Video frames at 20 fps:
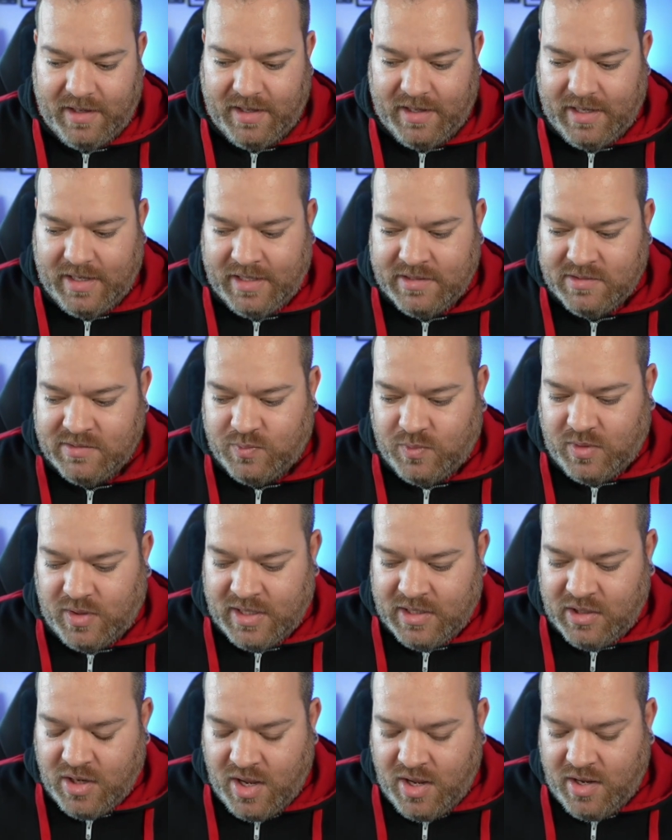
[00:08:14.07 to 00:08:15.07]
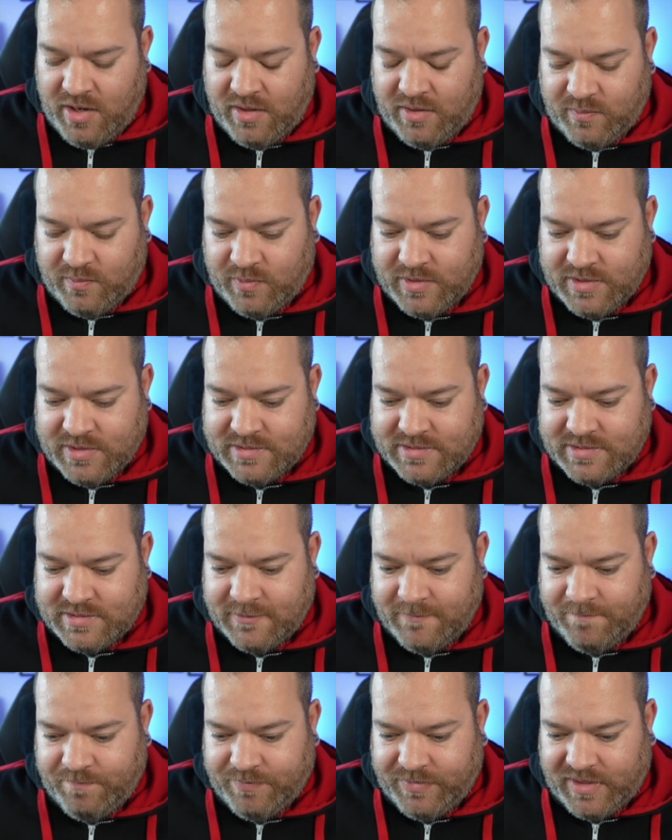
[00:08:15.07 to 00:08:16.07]
And what I learned
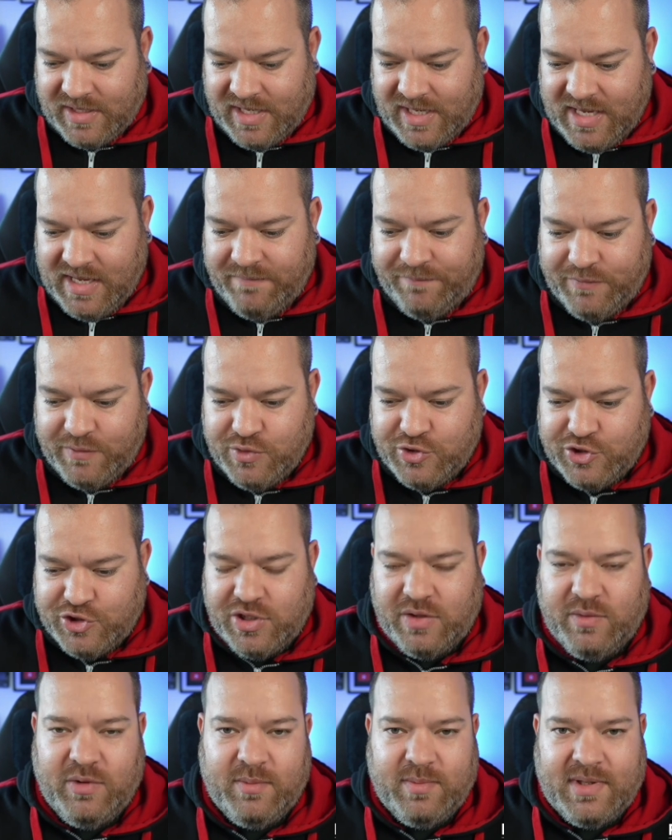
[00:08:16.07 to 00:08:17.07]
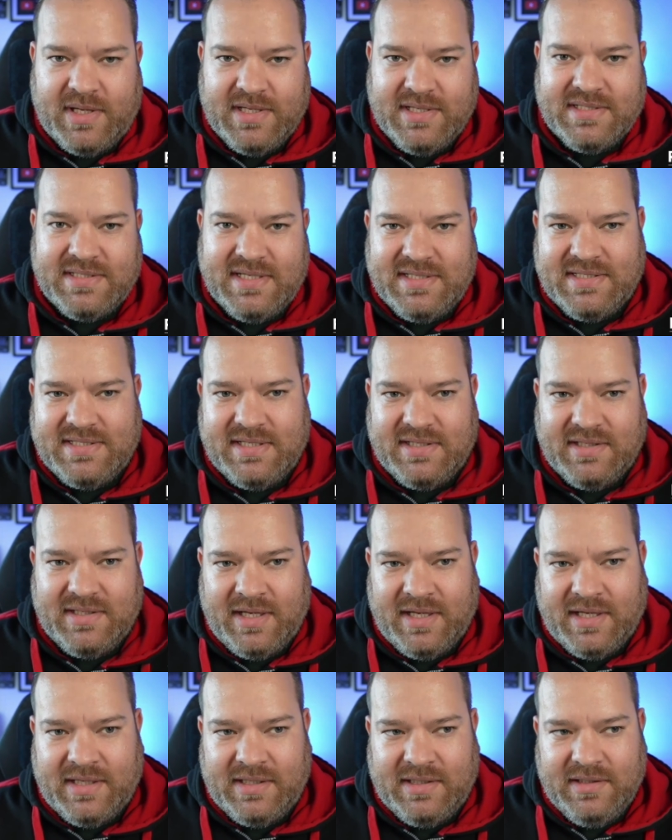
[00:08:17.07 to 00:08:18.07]
was if you show up
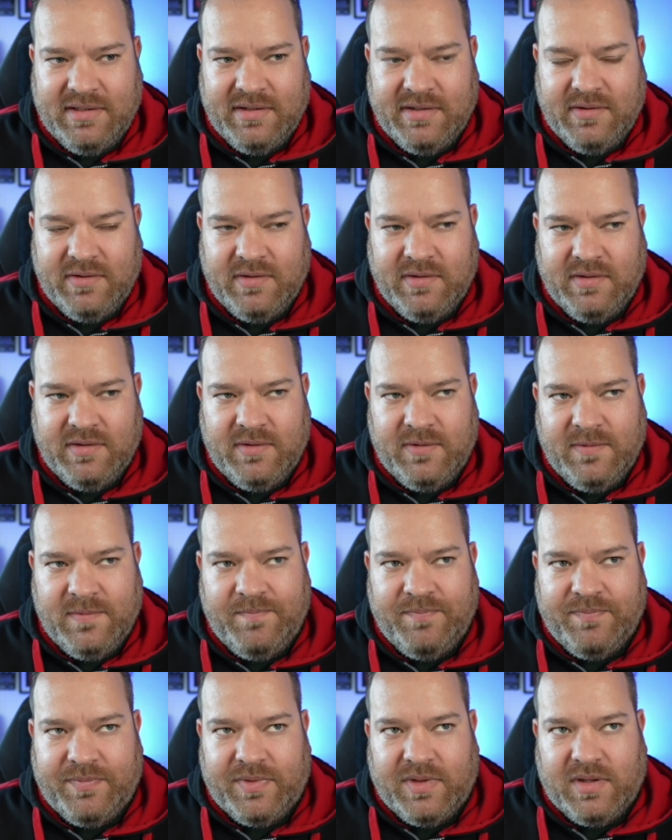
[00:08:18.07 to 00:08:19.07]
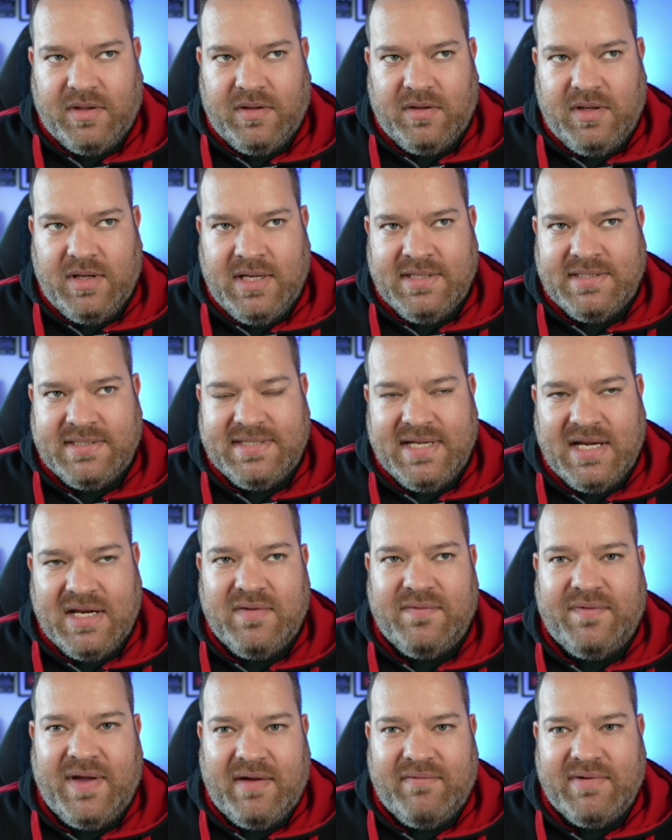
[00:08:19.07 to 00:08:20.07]
consistently, instead
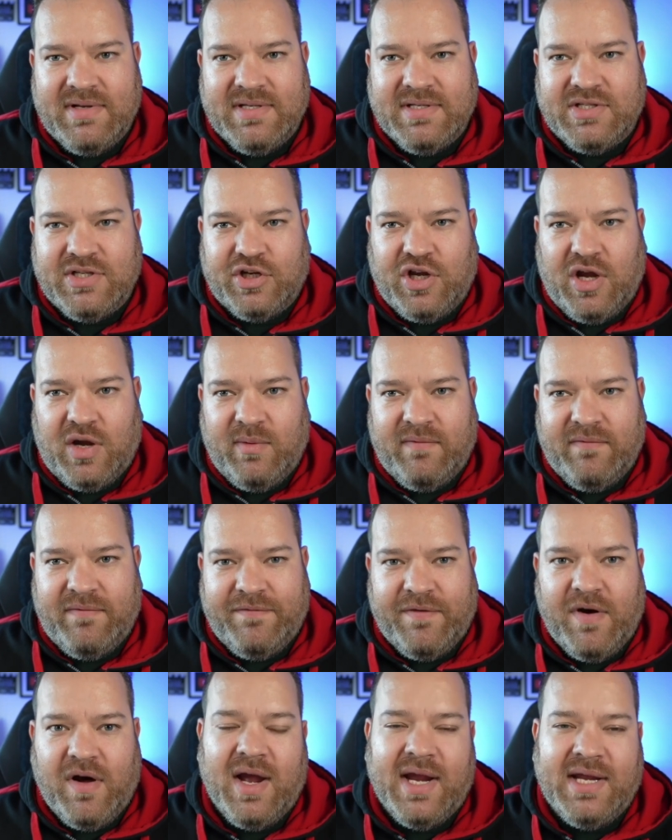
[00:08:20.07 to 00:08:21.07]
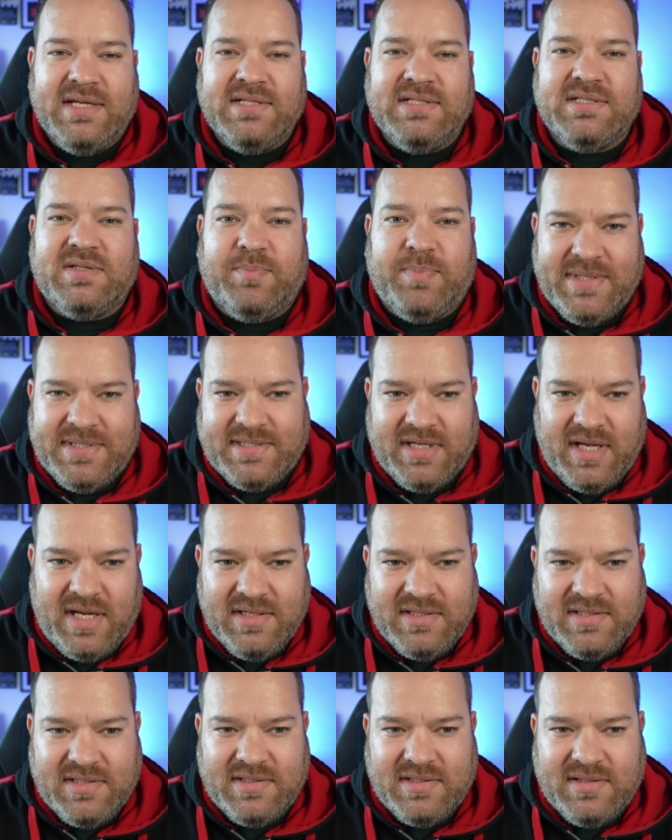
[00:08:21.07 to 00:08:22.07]
of having to go and find
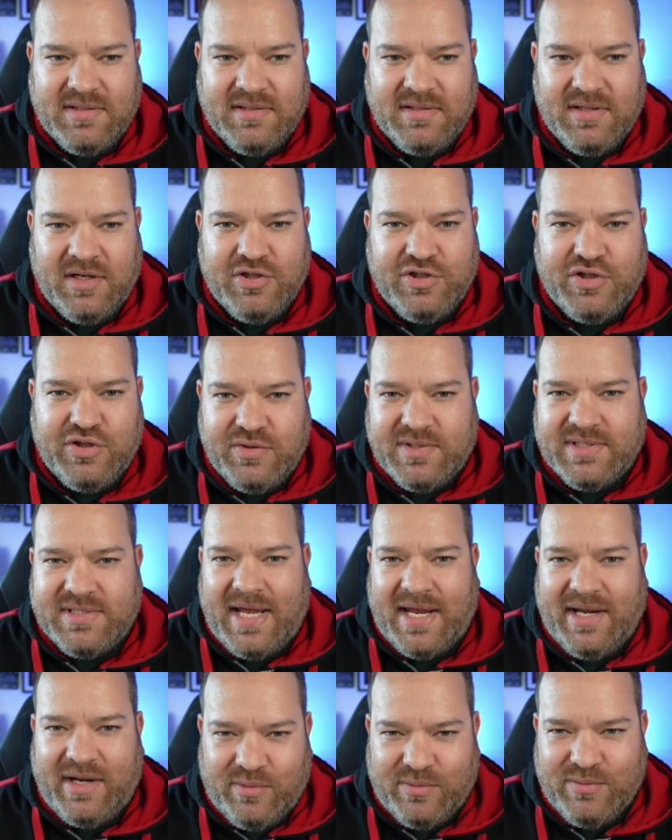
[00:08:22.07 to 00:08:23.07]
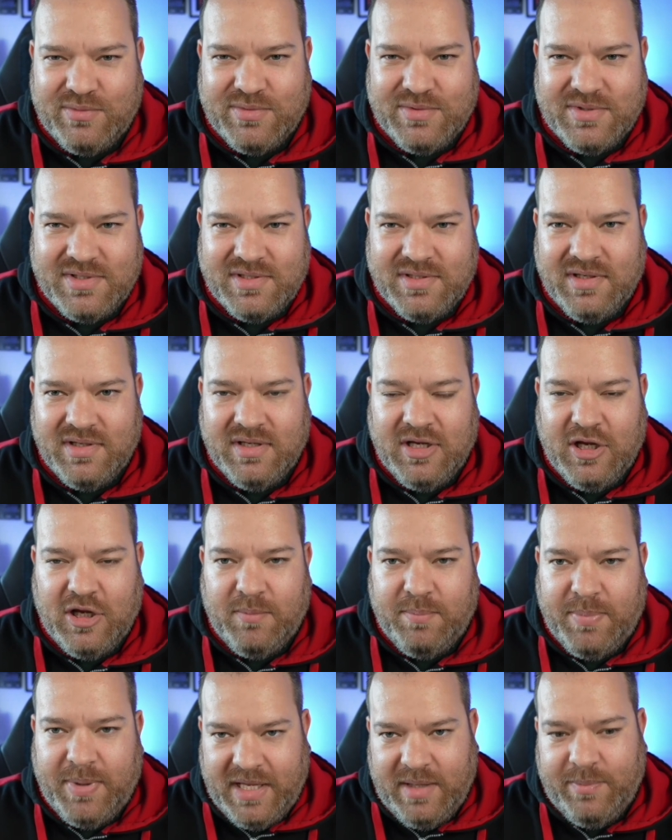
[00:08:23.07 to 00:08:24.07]
business and do sales,
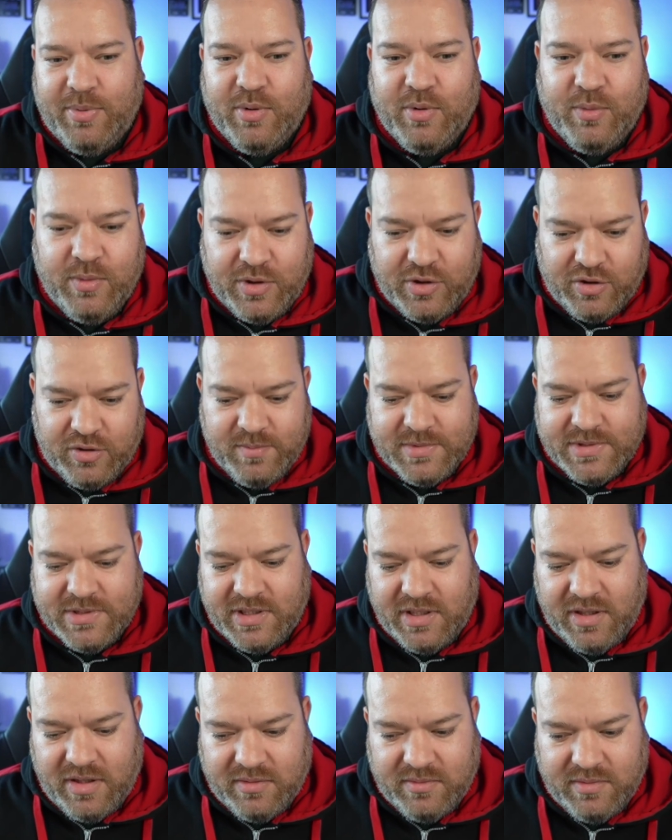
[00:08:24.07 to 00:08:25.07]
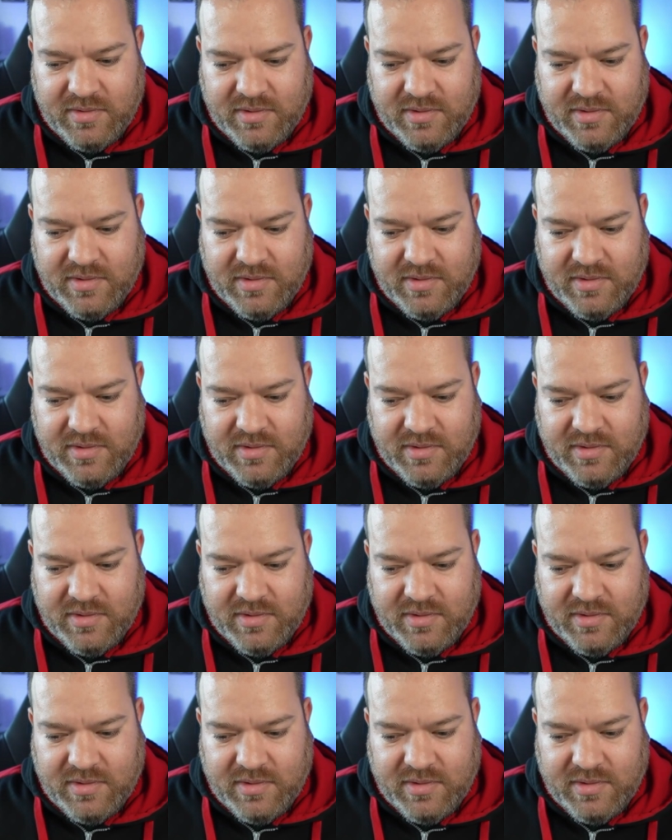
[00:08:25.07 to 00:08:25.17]
people would come to you.